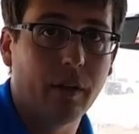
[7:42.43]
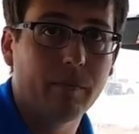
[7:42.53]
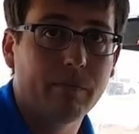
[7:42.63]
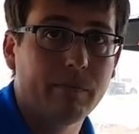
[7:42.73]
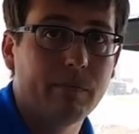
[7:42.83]

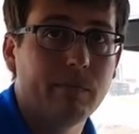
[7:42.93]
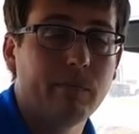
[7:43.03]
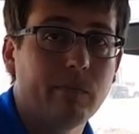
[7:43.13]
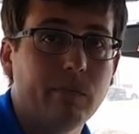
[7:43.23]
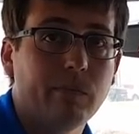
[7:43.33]
Okay.
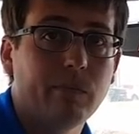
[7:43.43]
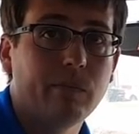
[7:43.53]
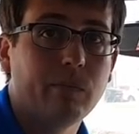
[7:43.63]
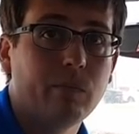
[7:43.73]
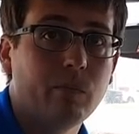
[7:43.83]
Now, tell
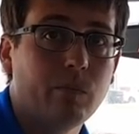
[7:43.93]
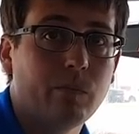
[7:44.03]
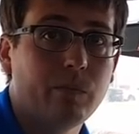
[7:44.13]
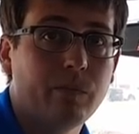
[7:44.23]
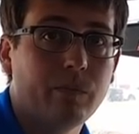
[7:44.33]
about the
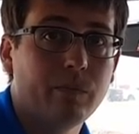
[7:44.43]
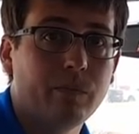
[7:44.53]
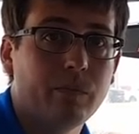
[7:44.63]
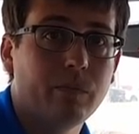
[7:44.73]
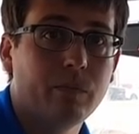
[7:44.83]
ADP.
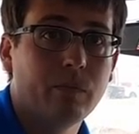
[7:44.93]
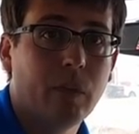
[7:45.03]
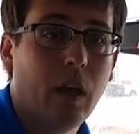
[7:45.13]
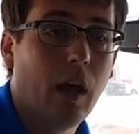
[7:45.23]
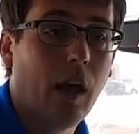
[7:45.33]

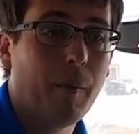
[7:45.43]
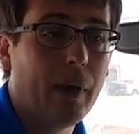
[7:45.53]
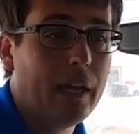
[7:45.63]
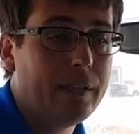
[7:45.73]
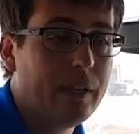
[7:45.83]
Um, AD
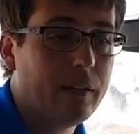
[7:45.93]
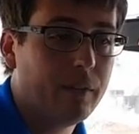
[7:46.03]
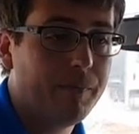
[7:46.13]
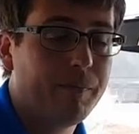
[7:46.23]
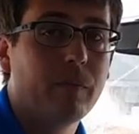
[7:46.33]
now, that's
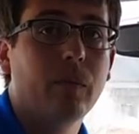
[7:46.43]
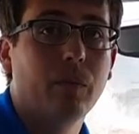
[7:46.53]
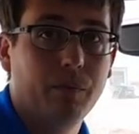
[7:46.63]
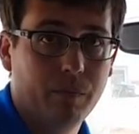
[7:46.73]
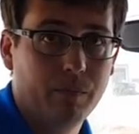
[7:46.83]
a,
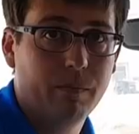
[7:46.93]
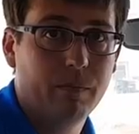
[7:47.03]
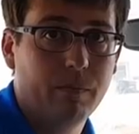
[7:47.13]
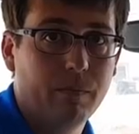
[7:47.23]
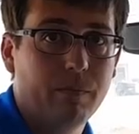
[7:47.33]

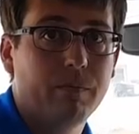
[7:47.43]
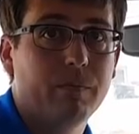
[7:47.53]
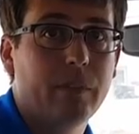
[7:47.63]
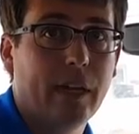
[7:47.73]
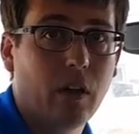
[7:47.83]
assistive
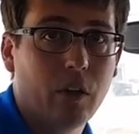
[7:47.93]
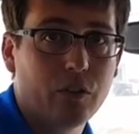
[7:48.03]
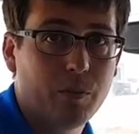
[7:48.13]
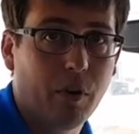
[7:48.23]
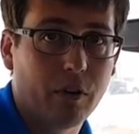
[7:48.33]
Technology
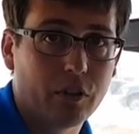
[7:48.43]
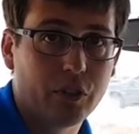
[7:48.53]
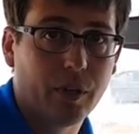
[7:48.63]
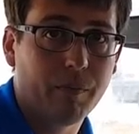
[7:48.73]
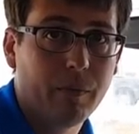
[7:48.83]
Partnership.
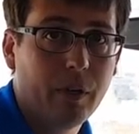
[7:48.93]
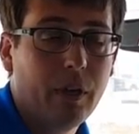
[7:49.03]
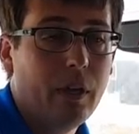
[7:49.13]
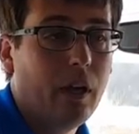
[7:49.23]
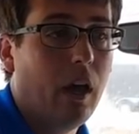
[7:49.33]
Okay.
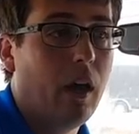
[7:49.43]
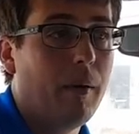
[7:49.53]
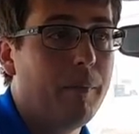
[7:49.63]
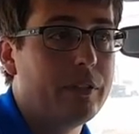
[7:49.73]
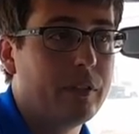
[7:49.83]
Um,
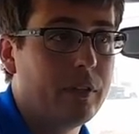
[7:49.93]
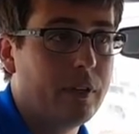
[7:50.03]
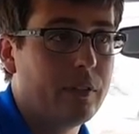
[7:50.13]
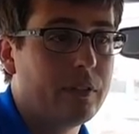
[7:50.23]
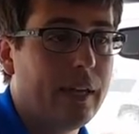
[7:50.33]
it's, a, it's,
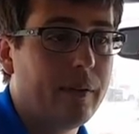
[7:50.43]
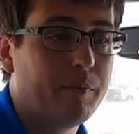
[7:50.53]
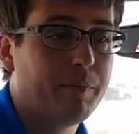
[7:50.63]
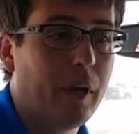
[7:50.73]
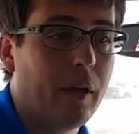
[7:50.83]
a, state
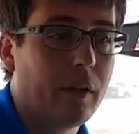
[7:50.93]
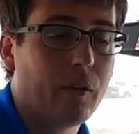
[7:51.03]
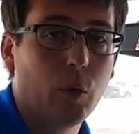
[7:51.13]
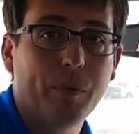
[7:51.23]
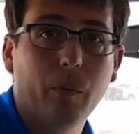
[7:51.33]
uh,
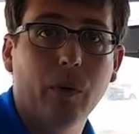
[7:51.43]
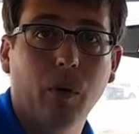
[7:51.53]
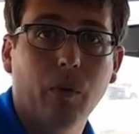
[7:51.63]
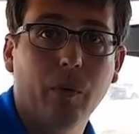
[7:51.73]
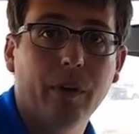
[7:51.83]
group that we
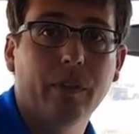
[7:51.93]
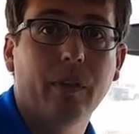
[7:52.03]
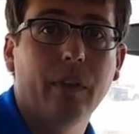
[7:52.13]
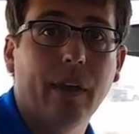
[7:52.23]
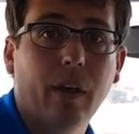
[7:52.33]
work with,
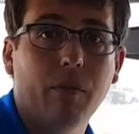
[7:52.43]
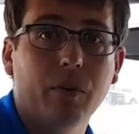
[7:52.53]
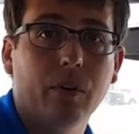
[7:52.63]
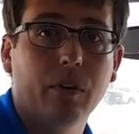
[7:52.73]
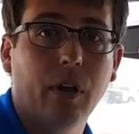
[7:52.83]
and they
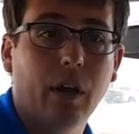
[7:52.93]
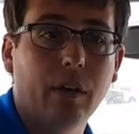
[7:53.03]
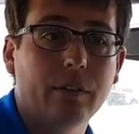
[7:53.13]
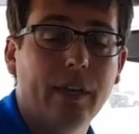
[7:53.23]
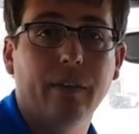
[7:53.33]
offer
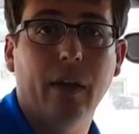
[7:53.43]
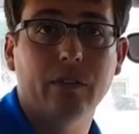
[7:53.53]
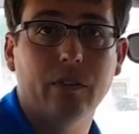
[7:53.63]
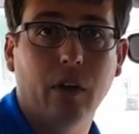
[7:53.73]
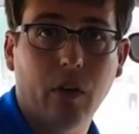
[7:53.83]
uh,
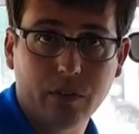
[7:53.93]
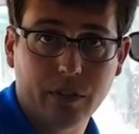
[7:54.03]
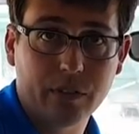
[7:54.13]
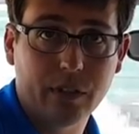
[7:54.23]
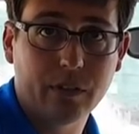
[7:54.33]
$10,000 in
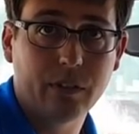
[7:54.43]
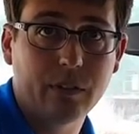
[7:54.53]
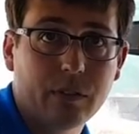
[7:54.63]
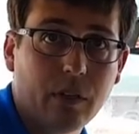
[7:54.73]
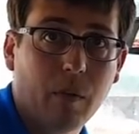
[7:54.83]

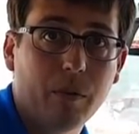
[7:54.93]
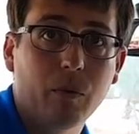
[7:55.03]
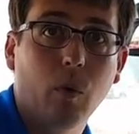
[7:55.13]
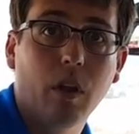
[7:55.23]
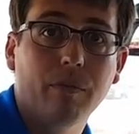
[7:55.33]
assistance um, if you
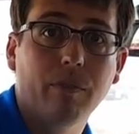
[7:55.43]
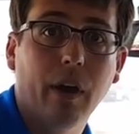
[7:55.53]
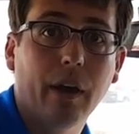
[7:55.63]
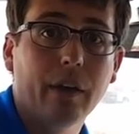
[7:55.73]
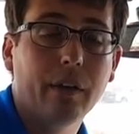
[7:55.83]

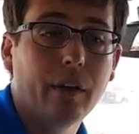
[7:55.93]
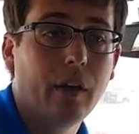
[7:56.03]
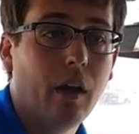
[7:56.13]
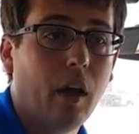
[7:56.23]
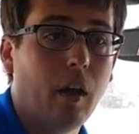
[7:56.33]
qualify
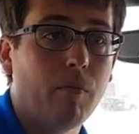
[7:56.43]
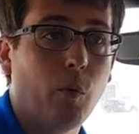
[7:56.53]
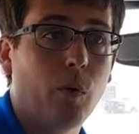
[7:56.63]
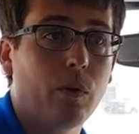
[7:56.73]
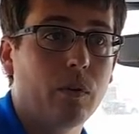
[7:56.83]
um,
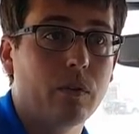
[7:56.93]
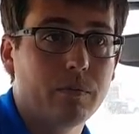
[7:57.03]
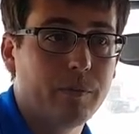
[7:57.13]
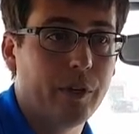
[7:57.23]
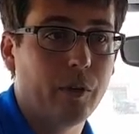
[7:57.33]
for
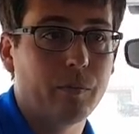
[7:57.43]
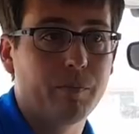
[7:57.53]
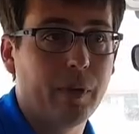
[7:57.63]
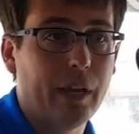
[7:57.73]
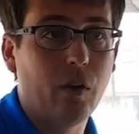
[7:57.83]
you know
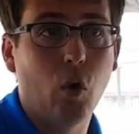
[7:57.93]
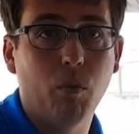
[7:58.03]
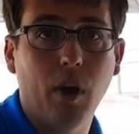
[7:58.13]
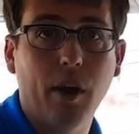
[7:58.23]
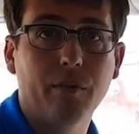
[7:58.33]
in-home
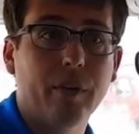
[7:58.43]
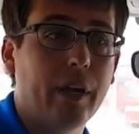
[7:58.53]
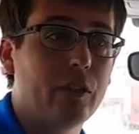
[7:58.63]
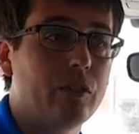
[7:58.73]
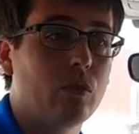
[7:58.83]

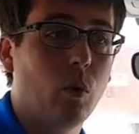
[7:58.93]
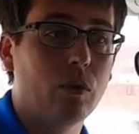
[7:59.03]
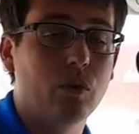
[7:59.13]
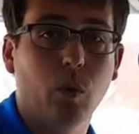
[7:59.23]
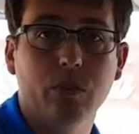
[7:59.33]
modifications
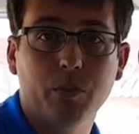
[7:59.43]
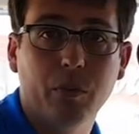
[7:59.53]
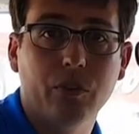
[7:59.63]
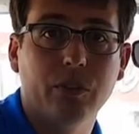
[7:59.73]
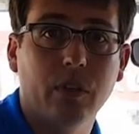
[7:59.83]
or towards the
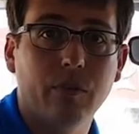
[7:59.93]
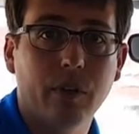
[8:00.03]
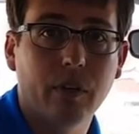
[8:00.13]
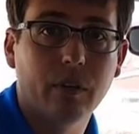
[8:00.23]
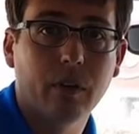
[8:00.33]
purchase of
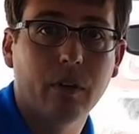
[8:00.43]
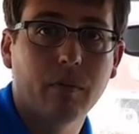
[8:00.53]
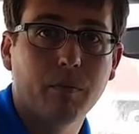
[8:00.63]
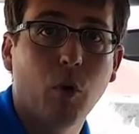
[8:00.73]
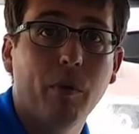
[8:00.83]
a,
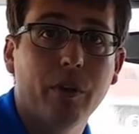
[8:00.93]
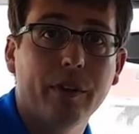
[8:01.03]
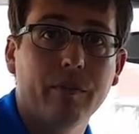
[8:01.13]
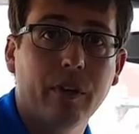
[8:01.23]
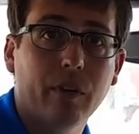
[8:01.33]
a
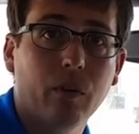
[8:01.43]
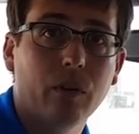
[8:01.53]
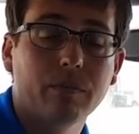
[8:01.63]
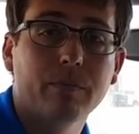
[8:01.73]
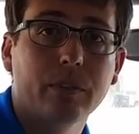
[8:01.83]
mobility vehicle.